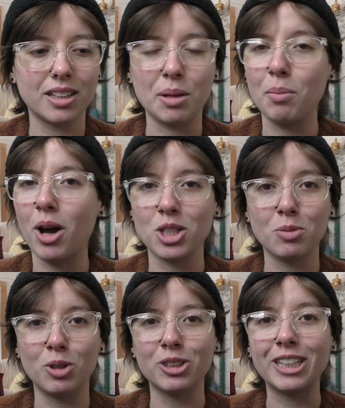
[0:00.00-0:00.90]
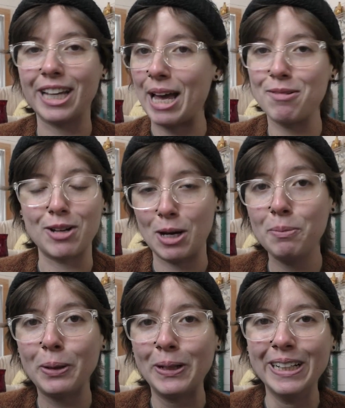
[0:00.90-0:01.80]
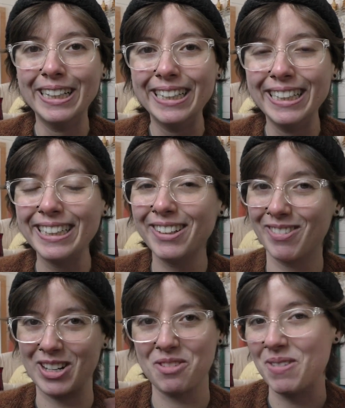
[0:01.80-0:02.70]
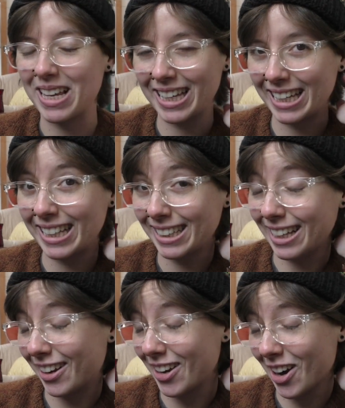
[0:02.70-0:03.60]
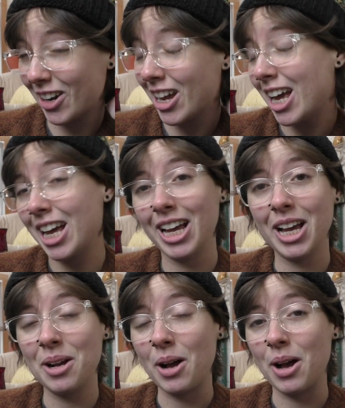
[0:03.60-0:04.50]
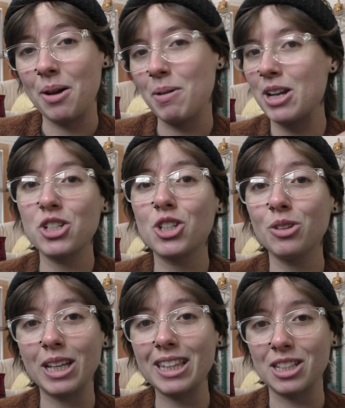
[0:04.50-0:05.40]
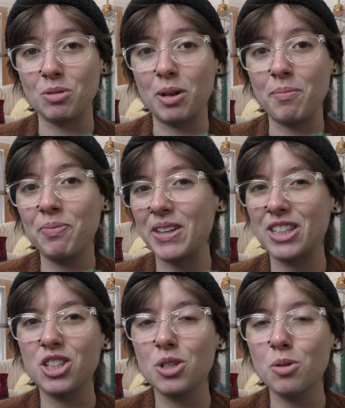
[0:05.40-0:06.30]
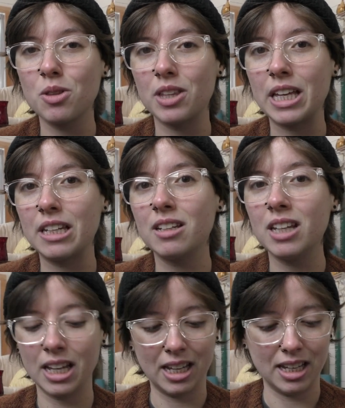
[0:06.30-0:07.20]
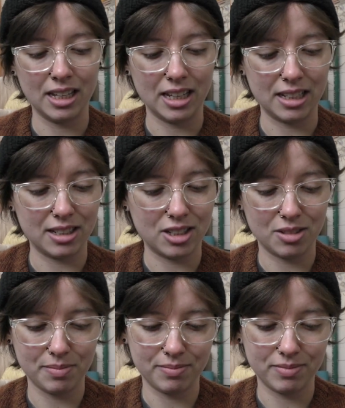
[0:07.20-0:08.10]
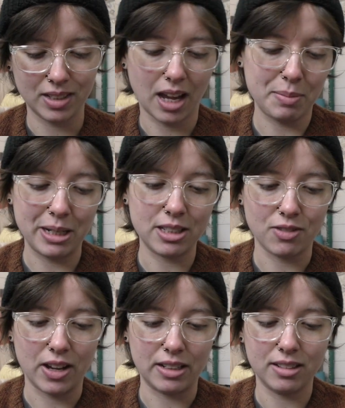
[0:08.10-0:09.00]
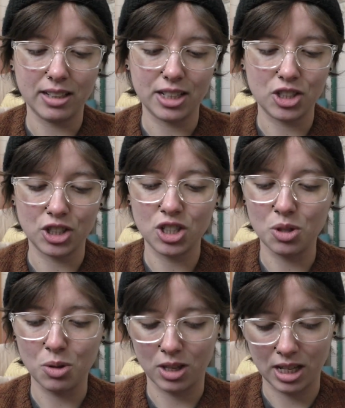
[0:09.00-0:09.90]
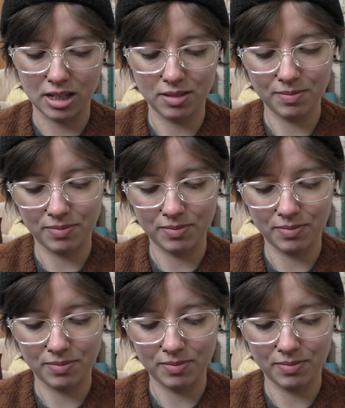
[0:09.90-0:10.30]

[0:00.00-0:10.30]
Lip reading: impossible to F up when you're making a yarn. I just don't like this one. It's too thin. I mean, it's fine. It's just too thin.